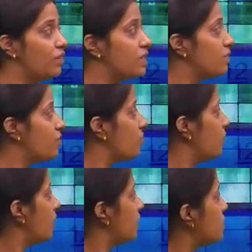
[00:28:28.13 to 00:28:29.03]
What is the
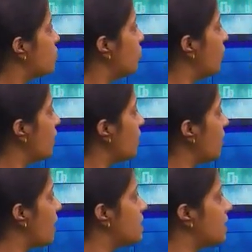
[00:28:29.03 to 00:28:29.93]
formula? This 2 will come as it